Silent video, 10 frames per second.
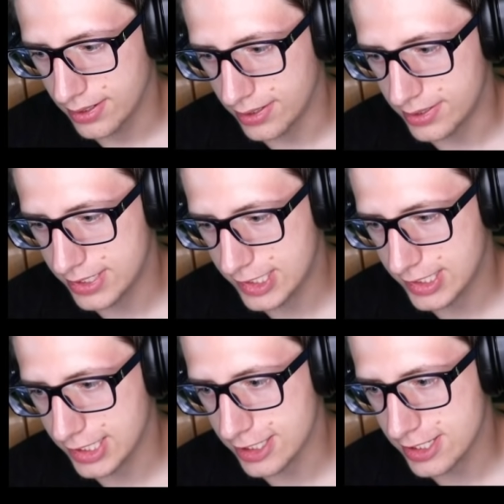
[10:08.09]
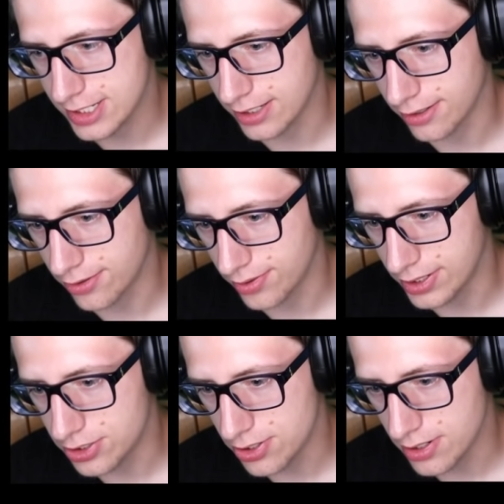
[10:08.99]
A disgusting
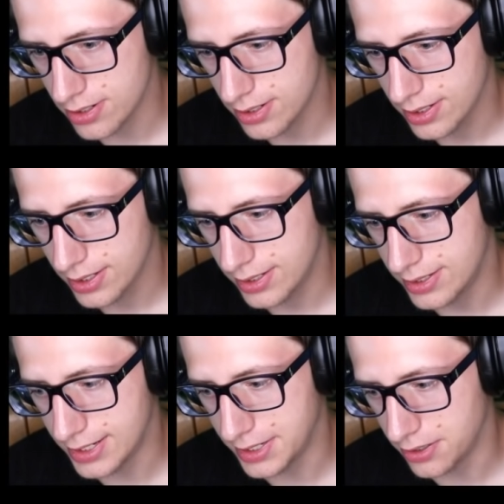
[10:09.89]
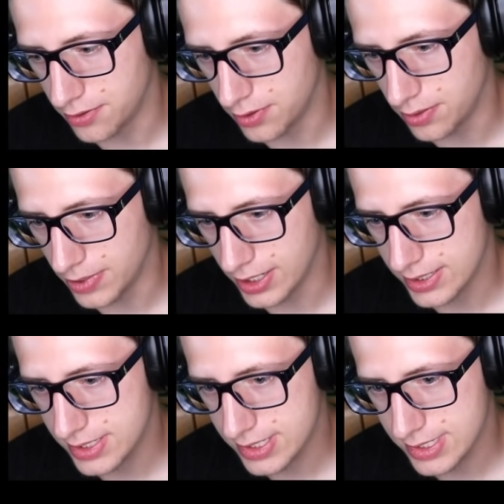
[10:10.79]
creature.
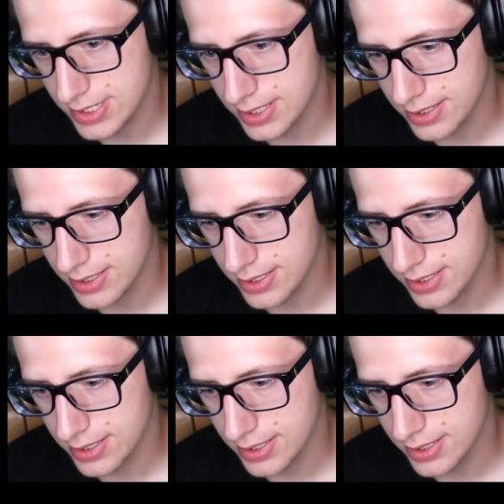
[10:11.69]
Nanorobots.